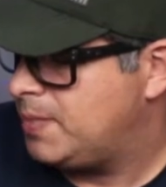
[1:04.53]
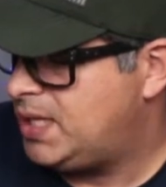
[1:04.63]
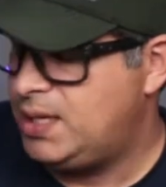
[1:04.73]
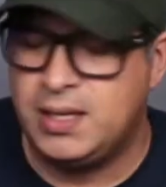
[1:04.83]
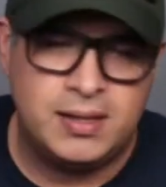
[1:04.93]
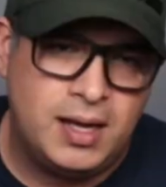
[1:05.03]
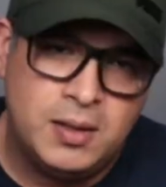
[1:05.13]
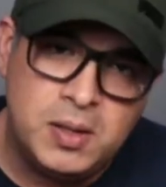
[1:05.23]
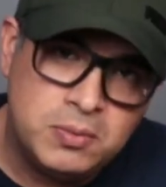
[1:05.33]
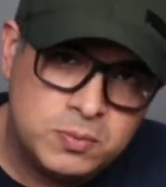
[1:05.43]
and I thought,
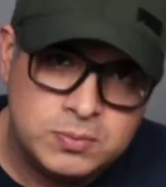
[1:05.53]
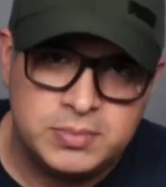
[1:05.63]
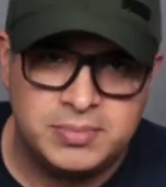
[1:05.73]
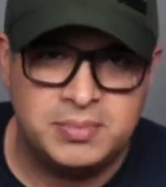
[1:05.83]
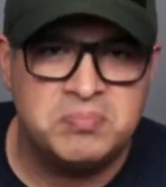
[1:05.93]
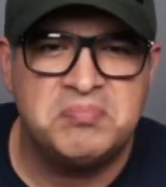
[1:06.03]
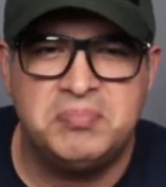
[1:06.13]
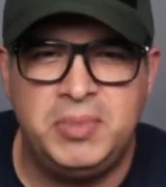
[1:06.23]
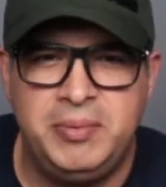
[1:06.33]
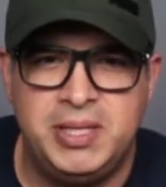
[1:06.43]
oh,
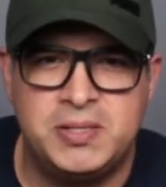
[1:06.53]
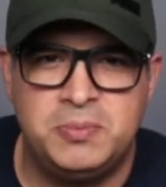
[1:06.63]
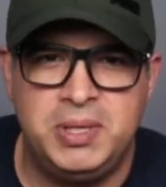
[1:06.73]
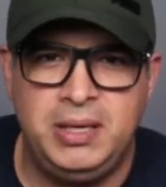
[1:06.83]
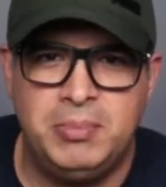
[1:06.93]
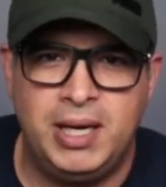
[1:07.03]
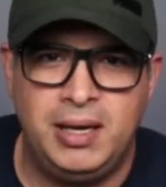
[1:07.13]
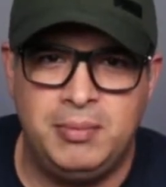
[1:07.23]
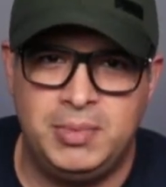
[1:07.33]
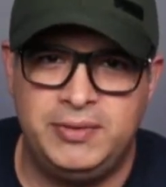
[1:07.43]
maybe this will be
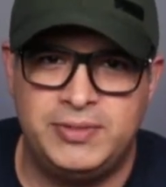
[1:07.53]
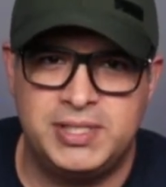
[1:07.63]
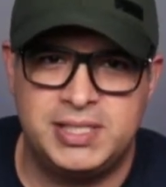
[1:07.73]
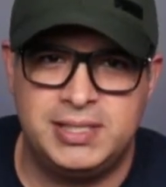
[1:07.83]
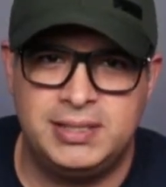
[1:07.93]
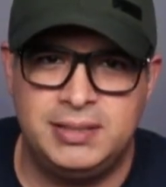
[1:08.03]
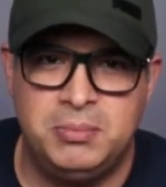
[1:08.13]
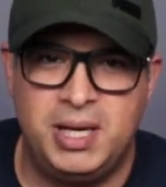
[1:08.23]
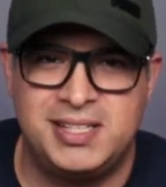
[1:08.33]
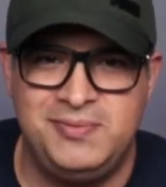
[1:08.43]
my first
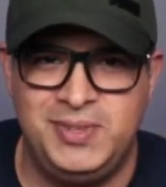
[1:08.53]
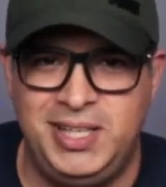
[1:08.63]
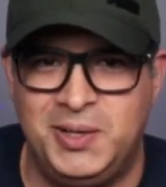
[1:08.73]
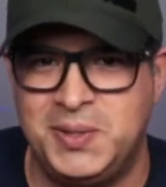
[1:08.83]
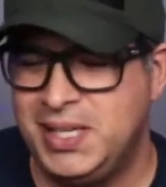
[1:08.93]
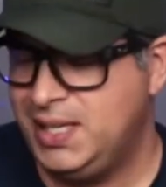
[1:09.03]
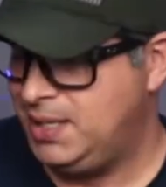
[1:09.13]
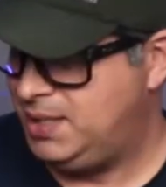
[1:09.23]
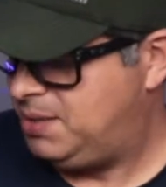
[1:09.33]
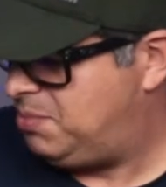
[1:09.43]
unboxing video,
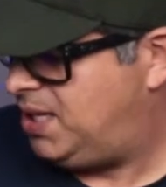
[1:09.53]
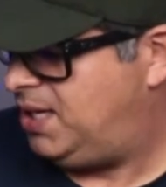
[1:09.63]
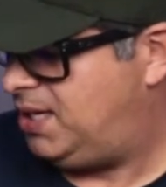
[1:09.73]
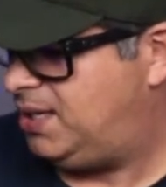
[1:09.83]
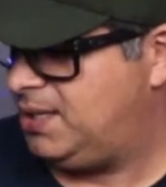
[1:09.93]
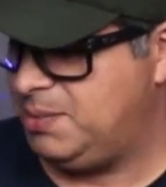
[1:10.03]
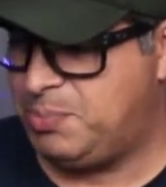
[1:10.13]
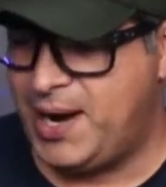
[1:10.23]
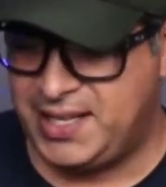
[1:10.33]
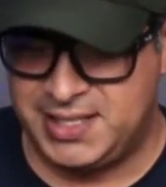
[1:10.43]
my
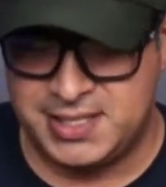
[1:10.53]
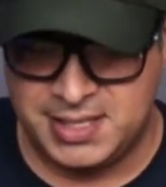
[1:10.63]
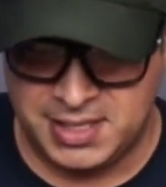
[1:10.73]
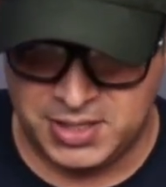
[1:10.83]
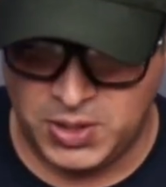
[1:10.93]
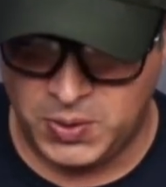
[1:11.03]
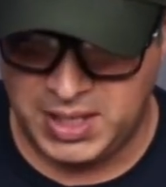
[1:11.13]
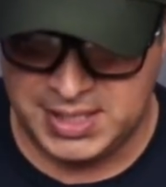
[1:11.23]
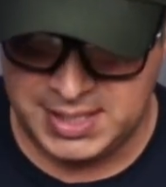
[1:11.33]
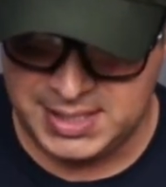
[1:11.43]
practice. So
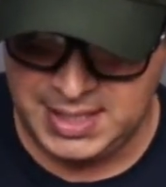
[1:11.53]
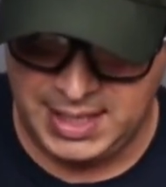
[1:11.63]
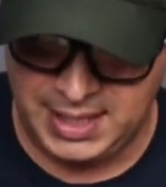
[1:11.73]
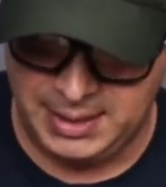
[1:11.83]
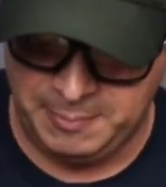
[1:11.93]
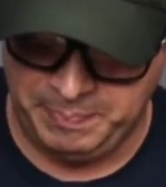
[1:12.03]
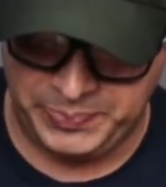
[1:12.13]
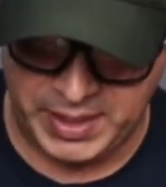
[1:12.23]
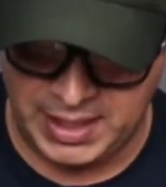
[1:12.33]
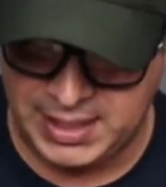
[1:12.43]
this is the
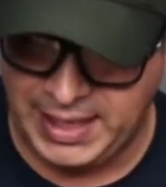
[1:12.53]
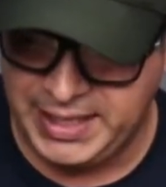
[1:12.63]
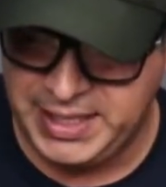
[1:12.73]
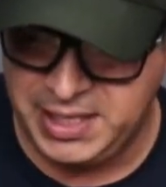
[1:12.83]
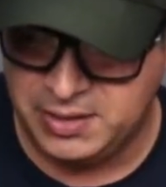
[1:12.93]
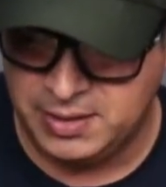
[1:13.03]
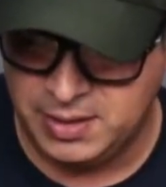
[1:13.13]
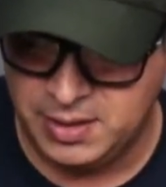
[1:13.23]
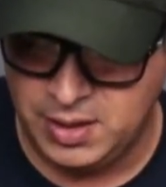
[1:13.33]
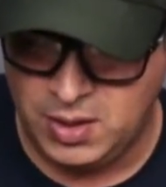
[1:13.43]
Glide
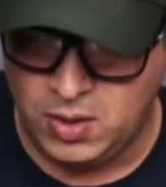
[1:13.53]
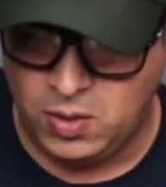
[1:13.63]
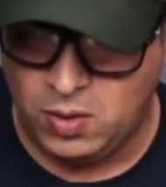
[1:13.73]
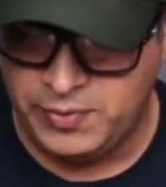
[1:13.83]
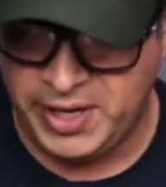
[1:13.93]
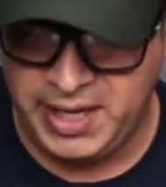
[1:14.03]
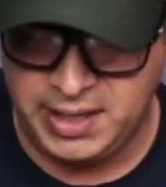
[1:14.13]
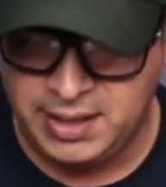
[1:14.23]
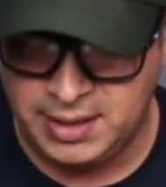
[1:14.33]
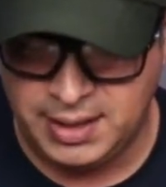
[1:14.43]
Gear
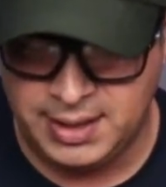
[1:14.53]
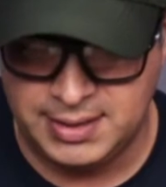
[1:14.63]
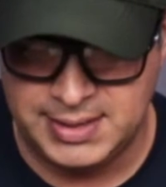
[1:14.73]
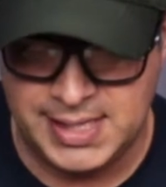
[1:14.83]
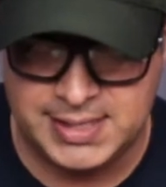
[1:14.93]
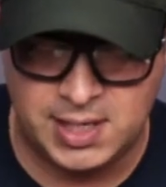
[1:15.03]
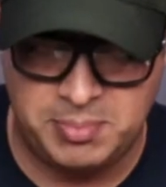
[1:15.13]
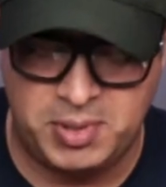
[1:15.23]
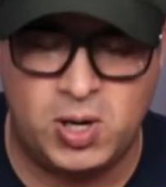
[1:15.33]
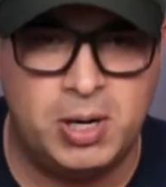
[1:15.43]
overhead
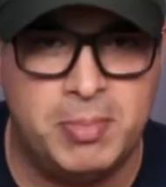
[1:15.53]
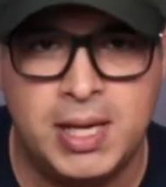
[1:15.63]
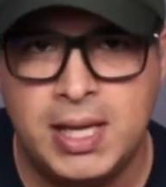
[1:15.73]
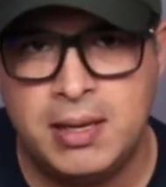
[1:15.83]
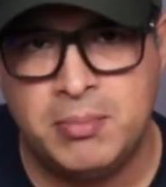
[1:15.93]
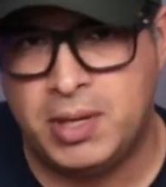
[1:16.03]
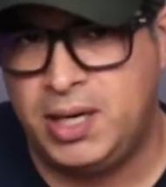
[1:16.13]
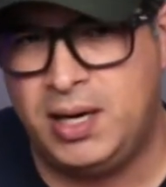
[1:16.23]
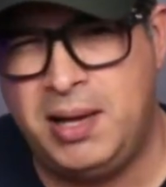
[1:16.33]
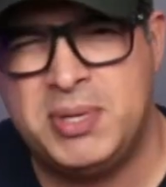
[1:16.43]
desktop arm. Bought
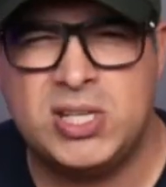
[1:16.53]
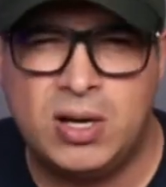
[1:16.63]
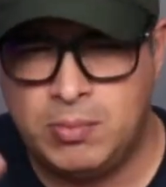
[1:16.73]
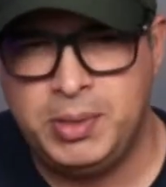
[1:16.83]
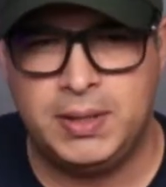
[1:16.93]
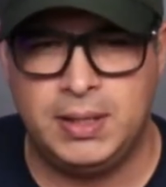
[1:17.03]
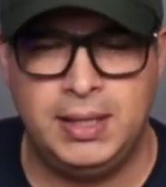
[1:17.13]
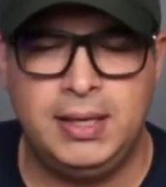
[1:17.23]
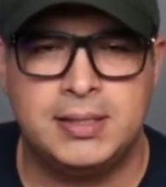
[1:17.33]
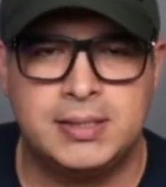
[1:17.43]
it on Amazon. I'll put the
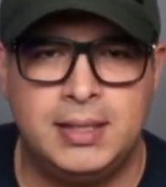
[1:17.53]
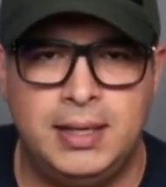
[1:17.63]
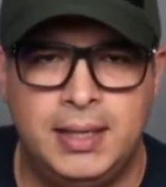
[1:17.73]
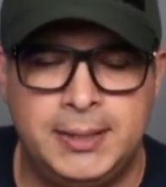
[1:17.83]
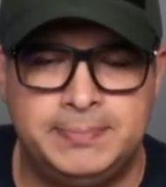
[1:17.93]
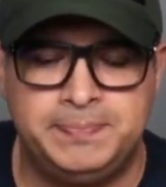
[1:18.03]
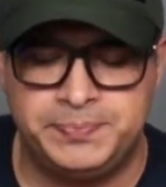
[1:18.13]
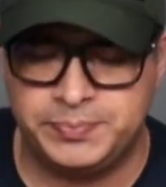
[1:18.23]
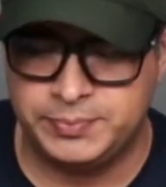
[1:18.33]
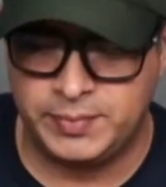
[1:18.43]
links,
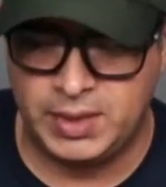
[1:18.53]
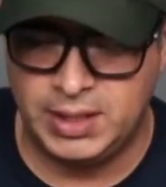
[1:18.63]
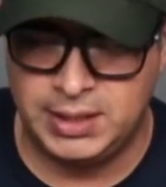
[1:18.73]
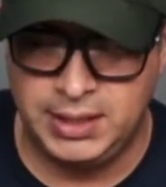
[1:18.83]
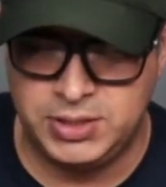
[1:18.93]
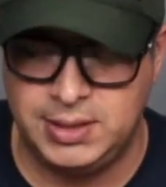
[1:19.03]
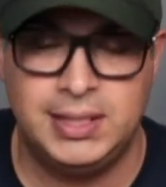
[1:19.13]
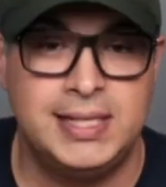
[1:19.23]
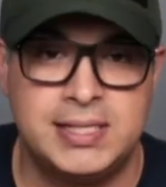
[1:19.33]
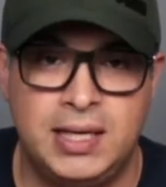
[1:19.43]
the link to the
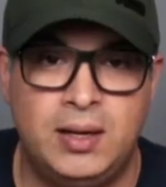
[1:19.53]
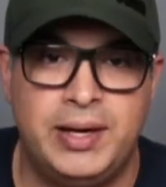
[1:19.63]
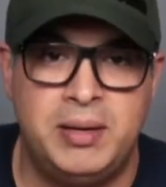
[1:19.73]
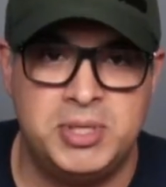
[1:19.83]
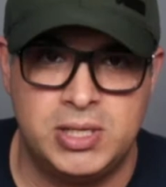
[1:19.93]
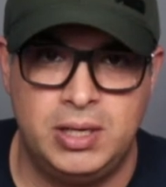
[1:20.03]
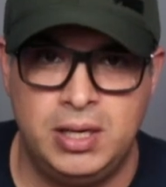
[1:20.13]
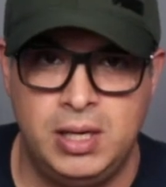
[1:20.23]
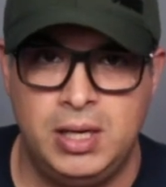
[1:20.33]
listing on Amazon.